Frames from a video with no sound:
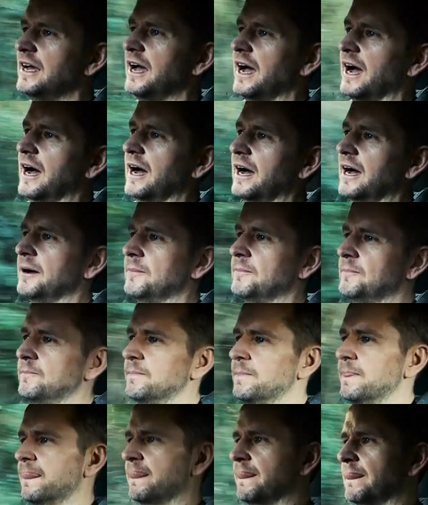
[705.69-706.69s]

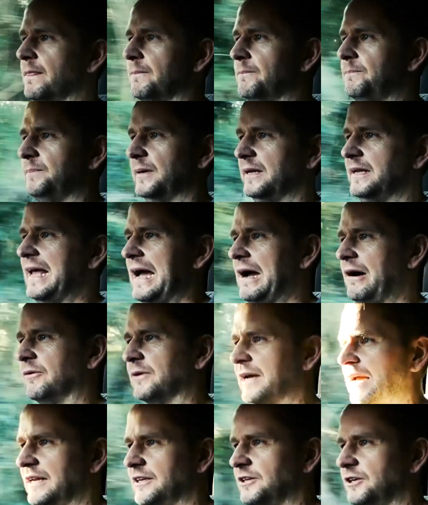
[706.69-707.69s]
But now I'm
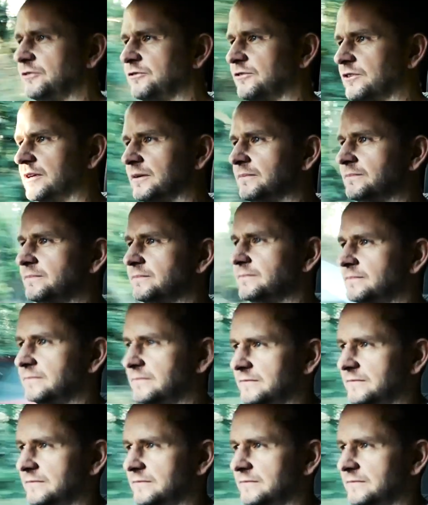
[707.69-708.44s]
getting used to them.